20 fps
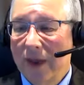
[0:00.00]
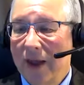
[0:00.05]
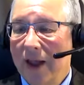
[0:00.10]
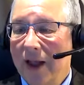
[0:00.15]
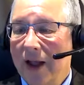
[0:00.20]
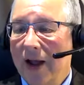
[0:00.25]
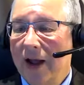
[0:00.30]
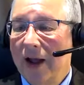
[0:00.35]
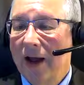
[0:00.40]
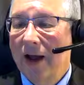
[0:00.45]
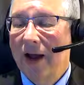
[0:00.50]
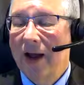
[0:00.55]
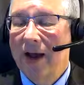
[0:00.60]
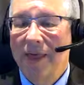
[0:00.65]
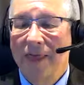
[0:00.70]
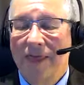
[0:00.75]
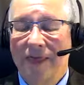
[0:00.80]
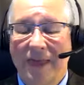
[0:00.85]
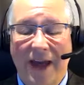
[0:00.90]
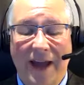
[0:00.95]

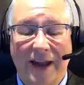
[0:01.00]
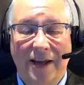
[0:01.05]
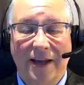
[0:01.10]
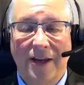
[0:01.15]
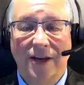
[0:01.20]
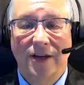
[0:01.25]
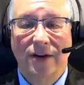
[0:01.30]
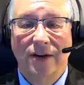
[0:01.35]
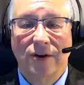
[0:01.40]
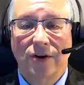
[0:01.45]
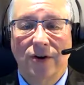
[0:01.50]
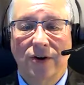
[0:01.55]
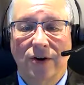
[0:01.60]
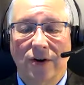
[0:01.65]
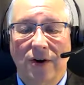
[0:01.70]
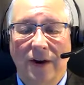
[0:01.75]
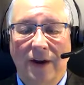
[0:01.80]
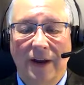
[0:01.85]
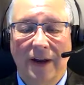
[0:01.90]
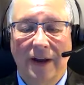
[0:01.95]
that can
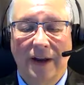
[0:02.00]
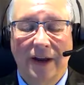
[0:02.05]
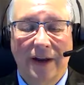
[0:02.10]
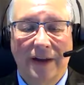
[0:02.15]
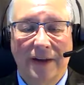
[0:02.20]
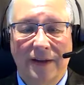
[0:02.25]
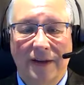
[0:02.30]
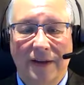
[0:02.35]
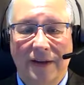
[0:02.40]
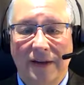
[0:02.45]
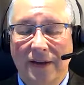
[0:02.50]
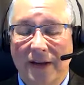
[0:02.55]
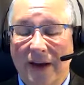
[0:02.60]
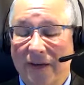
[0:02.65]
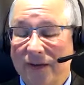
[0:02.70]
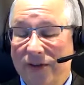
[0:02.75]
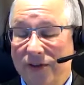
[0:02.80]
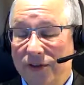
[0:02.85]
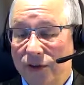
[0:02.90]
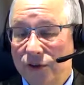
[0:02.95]
occur in
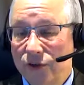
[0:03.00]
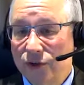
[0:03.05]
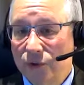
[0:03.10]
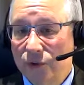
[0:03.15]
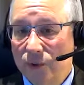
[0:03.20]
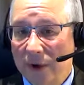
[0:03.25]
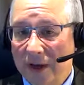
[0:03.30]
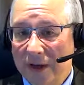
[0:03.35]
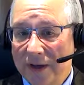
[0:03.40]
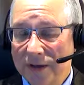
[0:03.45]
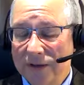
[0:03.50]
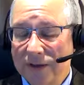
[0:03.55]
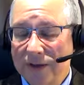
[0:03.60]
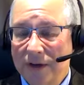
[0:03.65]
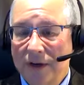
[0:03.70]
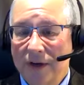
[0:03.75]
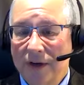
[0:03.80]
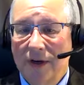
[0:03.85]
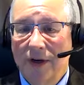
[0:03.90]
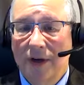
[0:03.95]
obviously two ways.
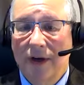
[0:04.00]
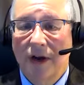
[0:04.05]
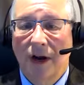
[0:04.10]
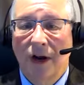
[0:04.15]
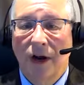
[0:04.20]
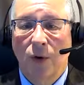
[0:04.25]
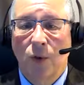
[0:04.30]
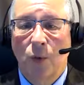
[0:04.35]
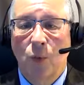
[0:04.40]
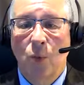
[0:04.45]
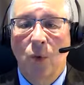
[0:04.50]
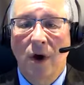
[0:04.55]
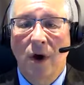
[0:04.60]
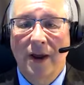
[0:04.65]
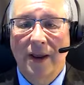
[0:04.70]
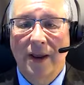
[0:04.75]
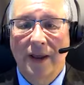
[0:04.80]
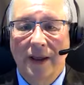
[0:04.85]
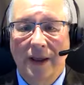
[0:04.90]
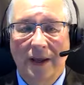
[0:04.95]

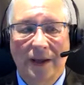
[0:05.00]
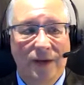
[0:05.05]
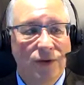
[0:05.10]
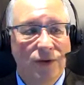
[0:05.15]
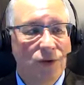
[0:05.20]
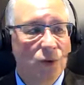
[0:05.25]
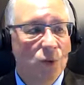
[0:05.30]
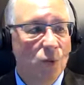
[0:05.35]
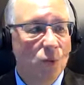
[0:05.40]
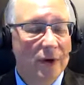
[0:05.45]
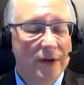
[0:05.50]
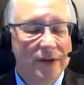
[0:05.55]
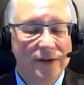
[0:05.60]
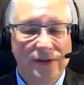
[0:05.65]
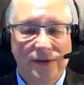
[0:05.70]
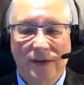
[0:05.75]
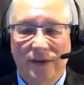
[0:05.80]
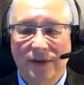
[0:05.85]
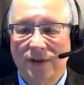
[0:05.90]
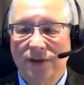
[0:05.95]
One is
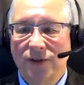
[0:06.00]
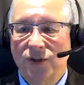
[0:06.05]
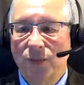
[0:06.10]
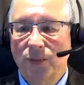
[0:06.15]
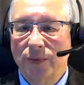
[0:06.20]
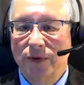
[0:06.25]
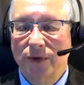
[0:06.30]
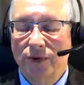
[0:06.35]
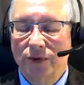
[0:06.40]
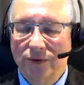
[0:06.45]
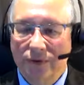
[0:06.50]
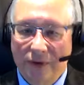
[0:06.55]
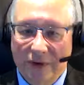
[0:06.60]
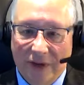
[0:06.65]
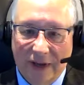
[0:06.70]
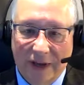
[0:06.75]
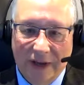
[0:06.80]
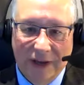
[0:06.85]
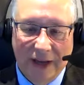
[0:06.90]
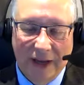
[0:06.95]
once the dispute
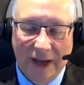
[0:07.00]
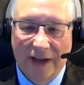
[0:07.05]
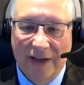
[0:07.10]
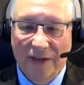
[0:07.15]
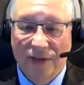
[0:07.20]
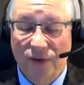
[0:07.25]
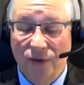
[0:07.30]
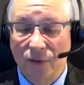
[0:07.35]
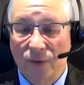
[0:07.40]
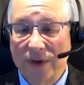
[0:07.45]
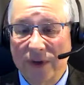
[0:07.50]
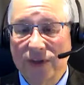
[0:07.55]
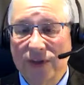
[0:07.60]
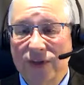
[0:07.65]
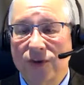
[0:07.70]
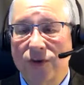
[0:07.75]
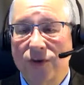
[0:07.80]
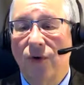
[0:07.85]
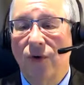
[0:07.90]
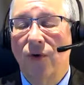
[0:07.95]
has
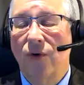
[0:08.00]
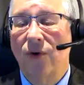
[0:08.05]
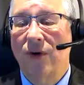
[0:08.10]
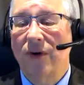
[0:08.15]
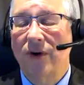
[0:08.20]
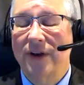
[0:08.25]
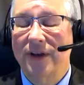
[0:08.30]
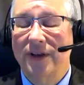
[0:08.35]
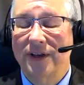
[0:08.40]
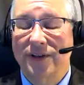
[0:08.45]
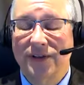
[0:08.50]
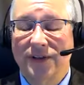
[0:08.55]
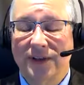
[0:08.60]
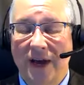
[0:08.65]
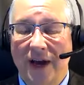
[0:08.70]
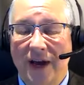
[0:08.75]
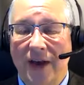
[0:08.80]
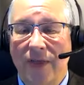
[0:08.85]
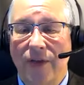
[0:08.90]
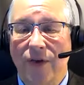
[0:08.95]
arisen or is
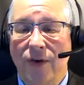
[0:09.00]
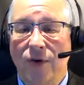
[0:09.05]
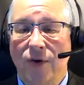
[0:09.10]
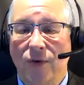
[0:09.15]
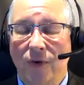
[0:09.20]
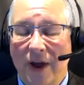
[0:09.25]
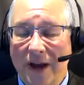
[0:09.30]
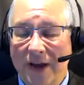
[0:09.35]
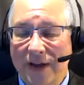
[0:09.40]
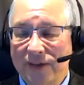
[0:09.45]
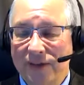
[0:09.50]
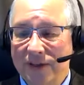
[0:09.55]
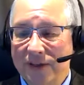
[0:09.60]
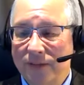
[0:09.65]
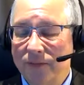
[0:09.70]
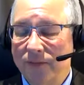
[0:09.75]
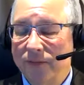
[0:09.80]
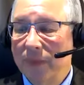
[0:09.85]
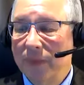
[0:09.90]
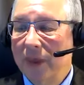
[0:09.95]
on the
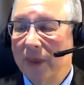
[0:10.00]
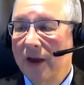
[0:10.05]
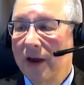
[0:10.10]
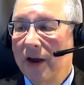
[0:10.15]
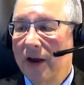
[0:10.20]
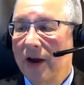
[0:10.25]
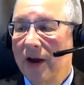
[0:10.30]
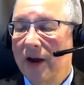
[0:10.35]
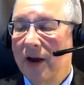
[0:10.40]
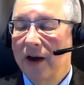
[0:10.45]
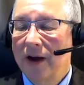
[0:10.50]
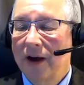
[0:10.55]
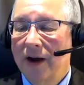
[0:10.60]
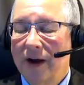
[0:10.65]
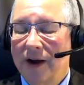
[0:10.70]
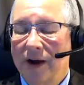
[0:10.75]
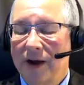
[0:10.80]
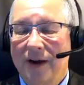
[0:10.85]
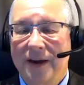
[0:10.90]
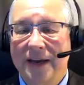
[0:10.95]
horizon,
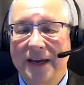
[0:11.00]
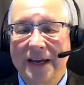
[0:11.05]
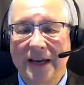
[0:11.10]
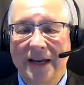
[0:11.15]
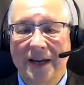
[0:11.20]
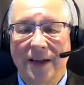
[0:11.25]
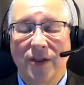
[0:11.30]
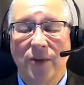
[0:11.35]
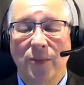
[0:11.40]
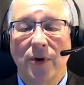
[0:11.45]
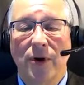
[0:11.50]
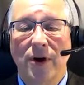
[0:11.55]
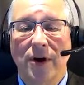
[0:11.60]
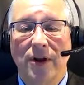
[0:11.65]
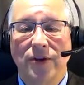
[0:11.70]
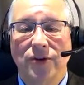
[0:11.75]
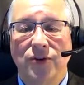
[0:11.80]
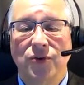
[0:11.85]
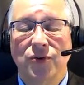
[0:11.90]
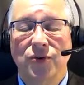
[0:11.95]
getting the
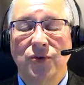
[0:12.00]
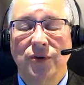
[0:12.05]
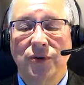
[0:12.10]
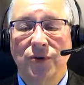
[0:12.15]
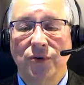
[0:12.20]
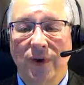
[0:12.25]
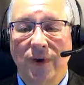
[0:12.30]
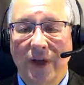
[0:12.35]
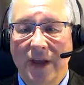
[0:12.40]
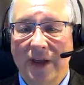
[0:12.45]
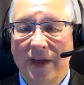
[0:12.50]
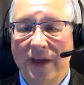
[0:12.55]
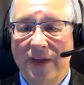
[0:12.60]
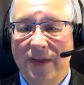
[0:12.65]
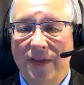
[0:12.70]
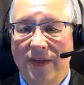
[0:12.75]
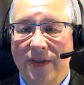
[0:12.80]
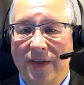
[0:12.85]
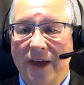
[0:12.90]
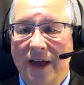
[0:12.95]
parties to agree
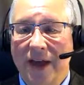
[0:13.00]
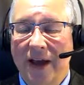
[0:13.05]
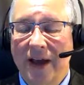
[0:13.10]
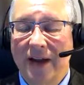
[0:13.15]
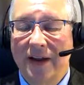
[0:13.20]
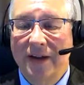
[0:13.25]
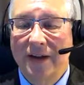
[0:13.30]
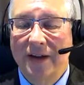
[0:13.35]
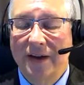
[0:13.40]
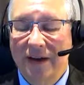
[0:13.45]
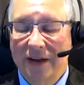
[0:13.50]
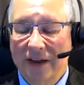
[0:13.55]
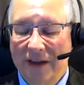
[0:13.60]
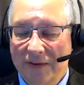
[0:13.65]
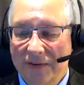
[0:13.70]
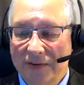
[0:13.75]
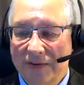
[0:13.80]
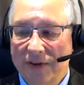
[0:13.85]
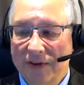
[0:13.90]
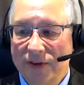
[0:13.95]
that
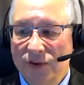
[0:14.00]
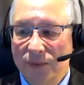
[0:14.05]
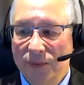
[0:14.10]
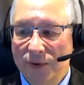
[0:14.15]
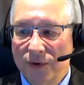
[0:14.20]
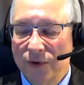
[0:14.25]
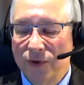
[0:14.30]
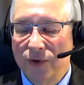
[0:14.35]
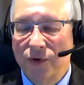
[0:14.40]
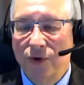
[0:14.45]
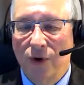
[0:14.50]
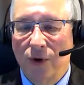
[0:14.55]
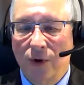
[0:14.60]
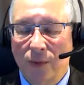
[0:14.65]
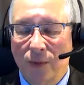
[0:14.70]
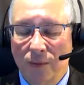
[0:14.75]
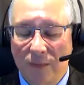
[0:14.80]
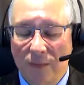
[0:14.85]
if the dispute or